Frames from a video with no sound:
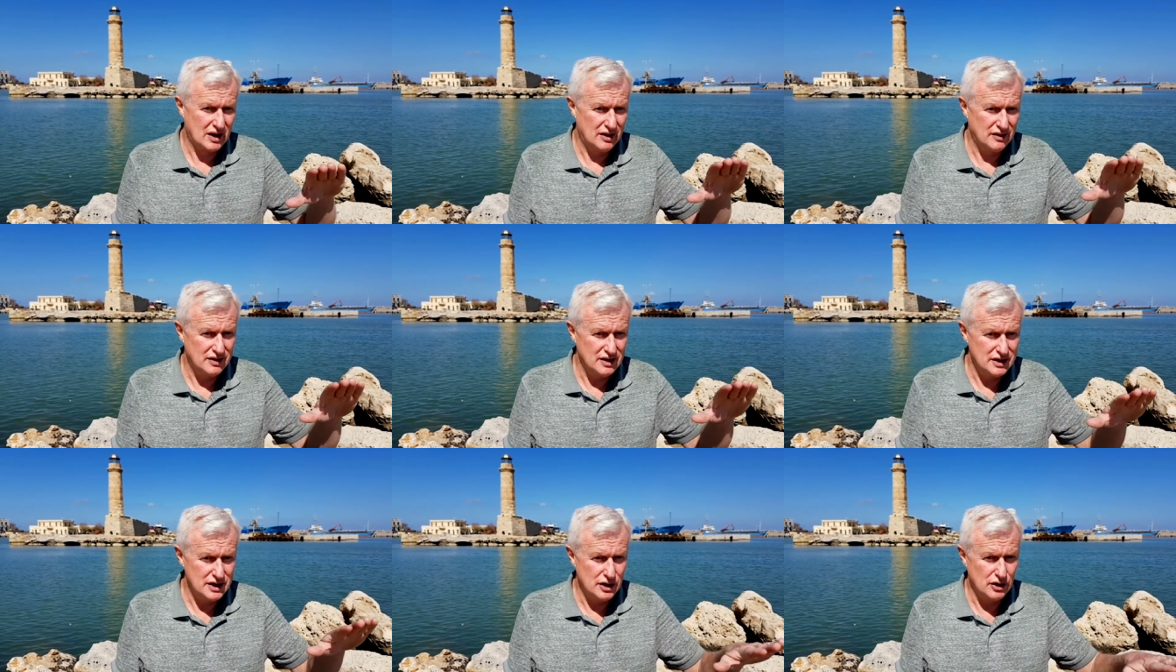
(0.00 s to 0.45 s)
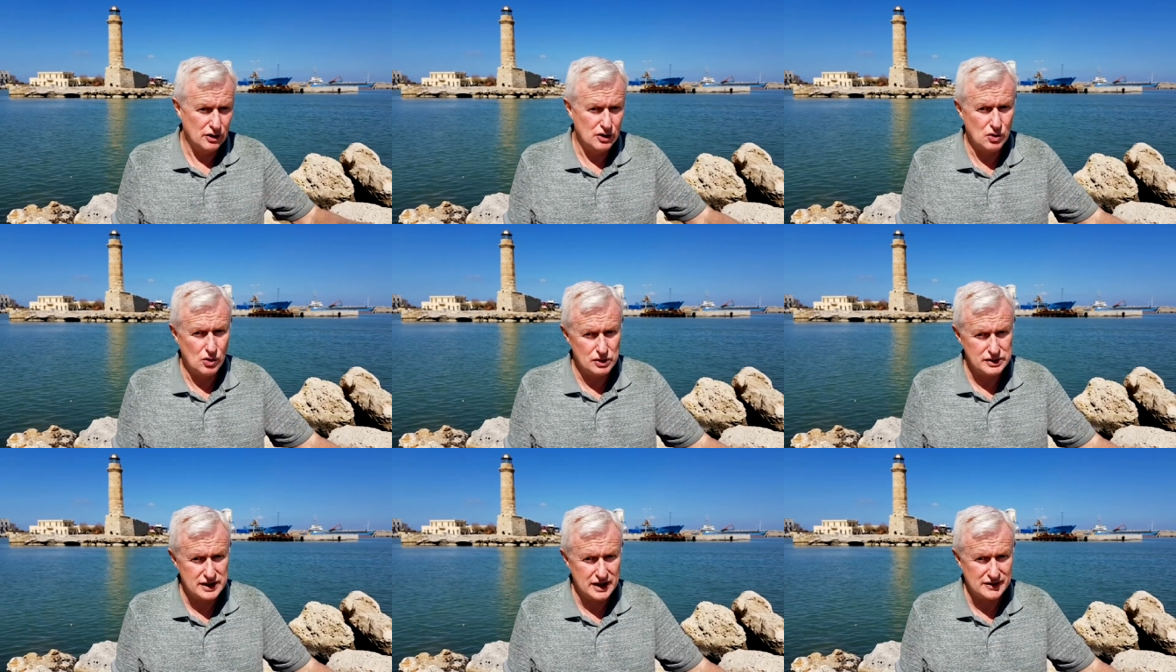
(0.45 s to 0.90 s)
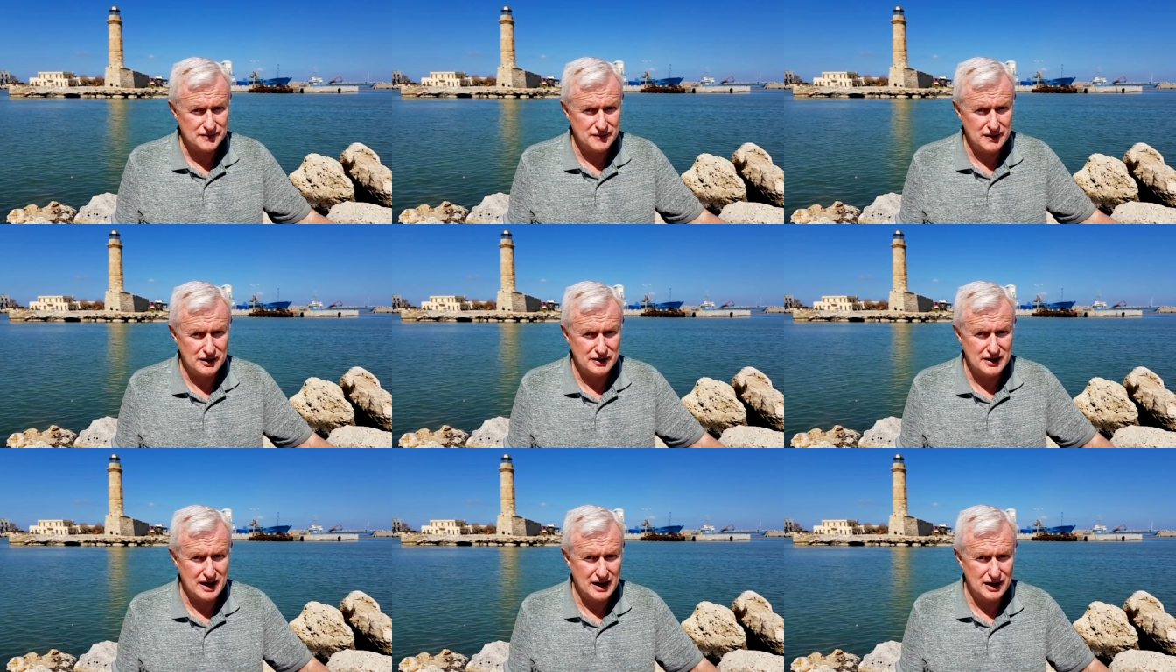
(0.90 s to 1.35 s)
the Neocortex
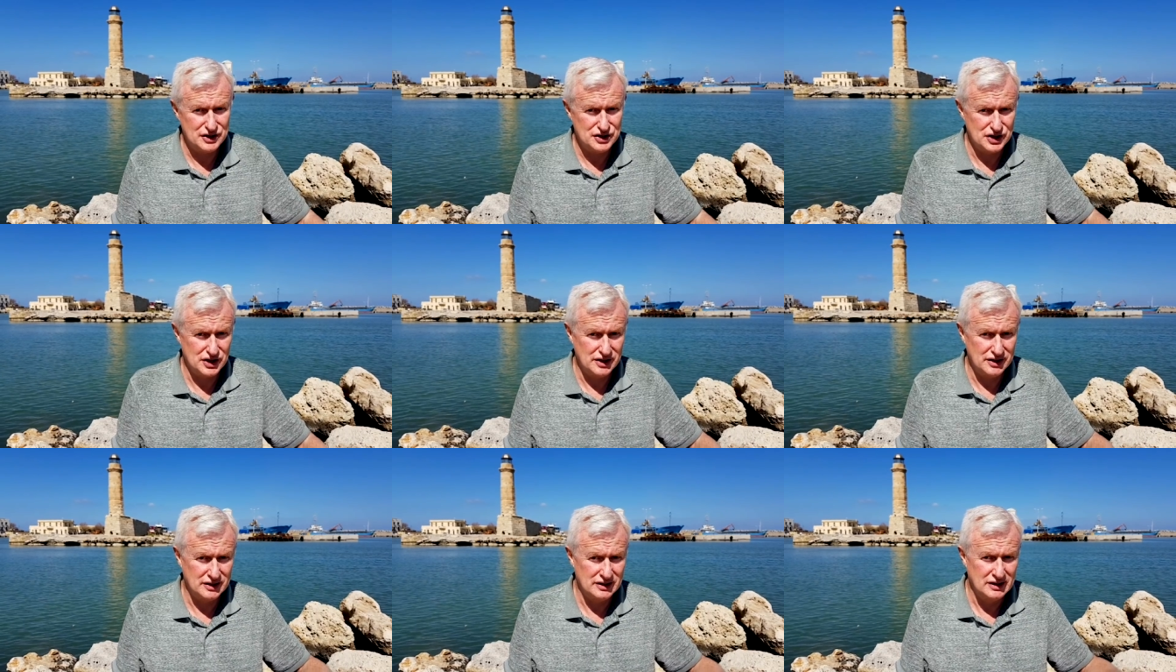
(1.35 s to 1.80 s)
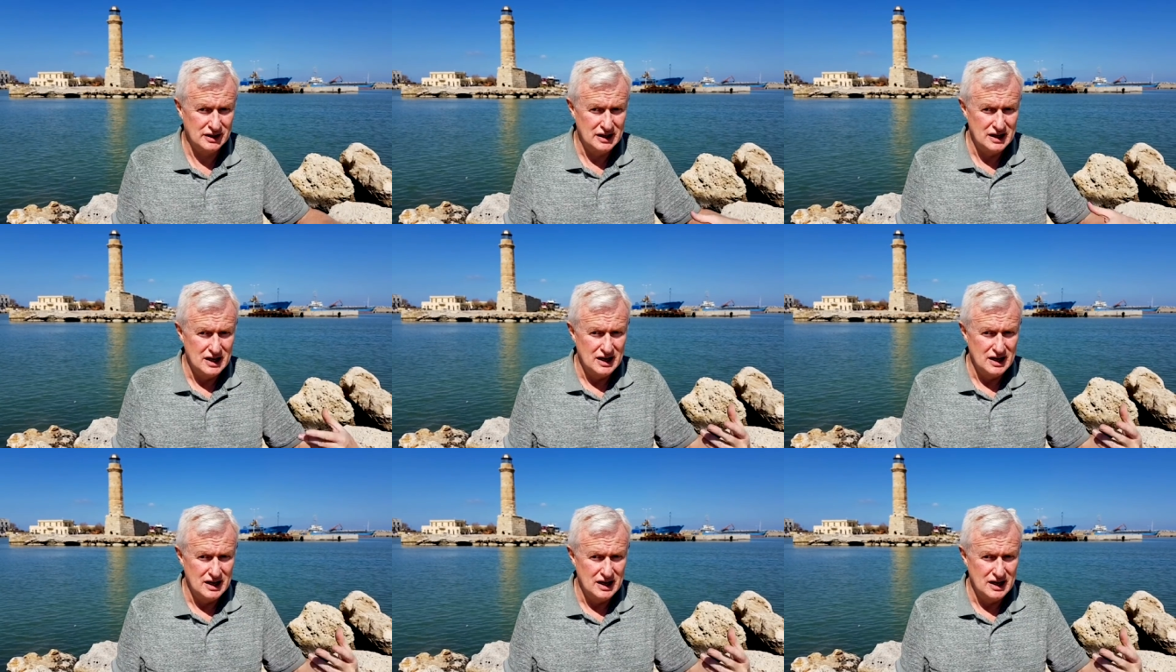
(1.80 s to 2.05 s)
Foundation